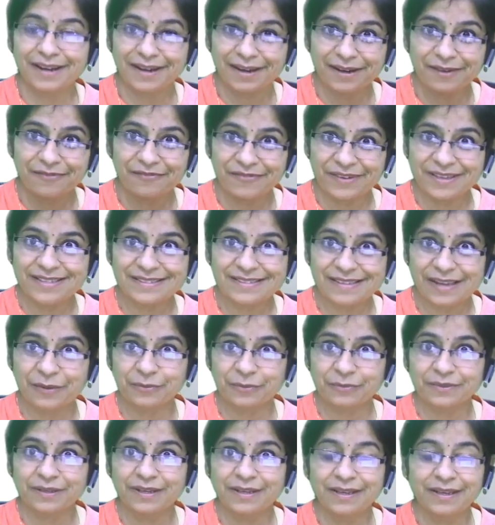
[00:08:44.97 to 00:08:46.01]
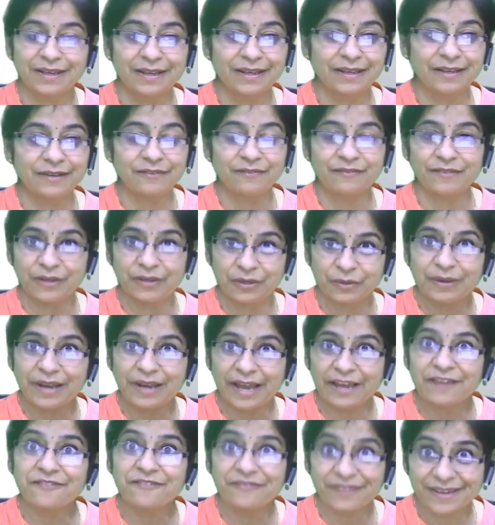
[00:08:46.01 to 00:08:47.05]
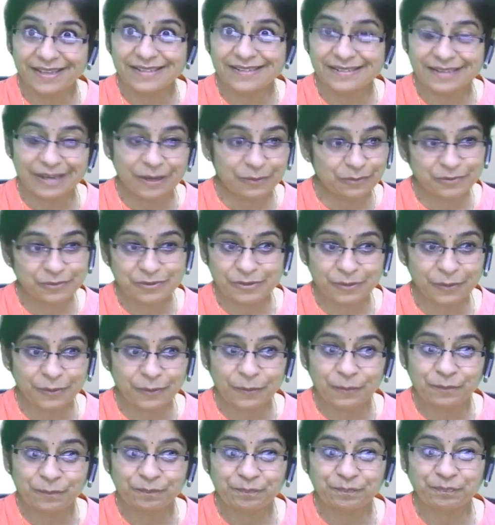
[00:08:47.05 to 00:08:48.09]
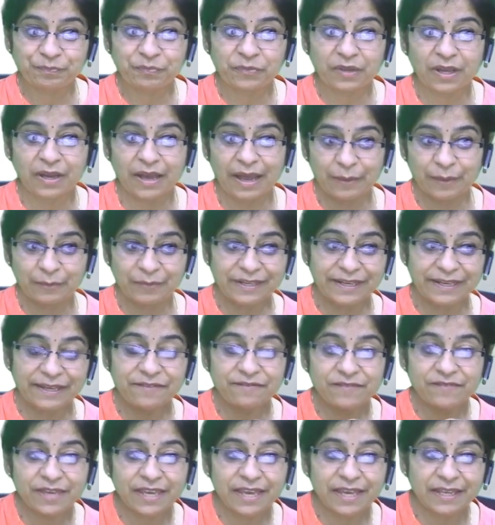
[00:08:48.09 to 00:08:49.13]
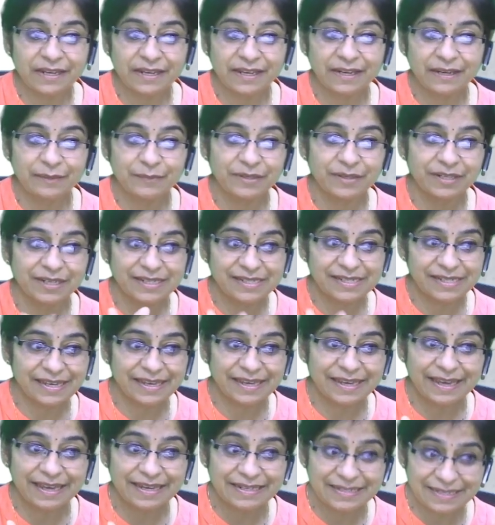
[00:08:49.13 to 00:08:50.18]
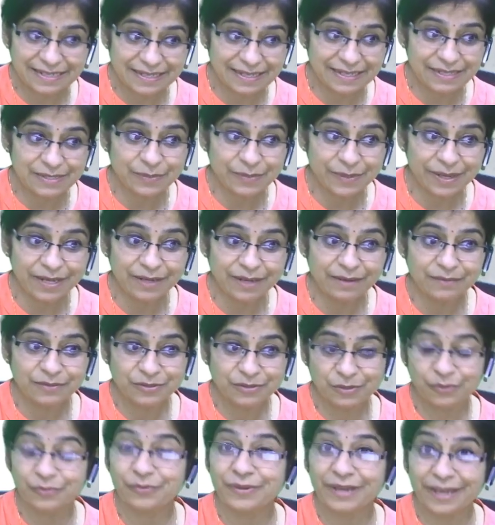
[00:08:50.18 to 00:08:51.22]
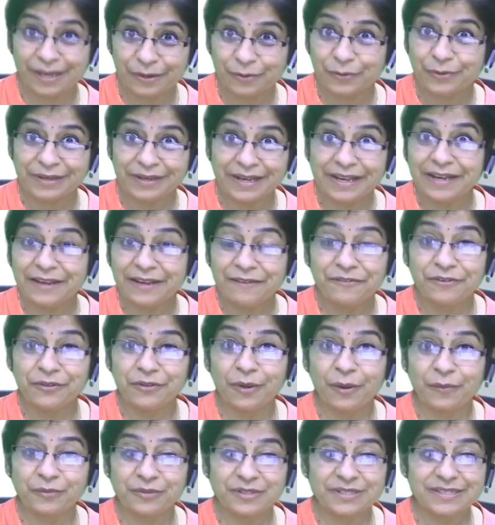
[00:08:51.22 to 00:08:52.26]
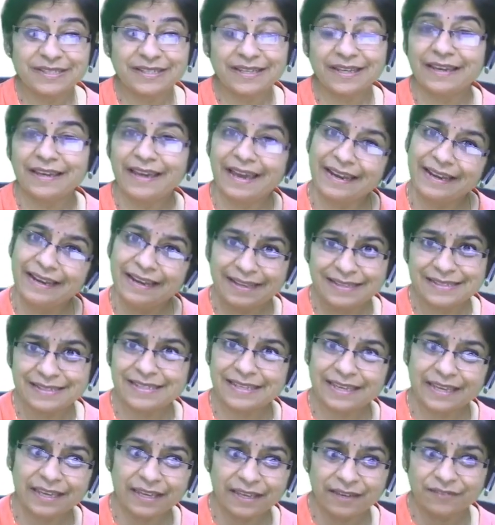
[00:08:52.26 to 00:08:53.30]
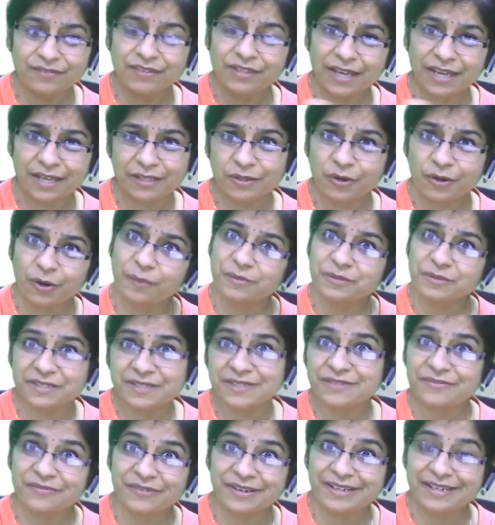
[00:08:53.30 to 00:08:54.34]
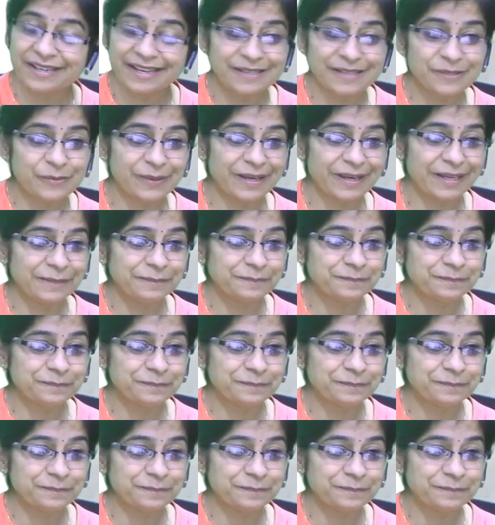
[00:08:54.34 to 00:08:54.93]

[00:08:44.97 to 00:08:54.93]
face down, where you lie face down. So I believe we can eliminate A and D as well. So we are only left with option C, and let's see if the other options fit as well.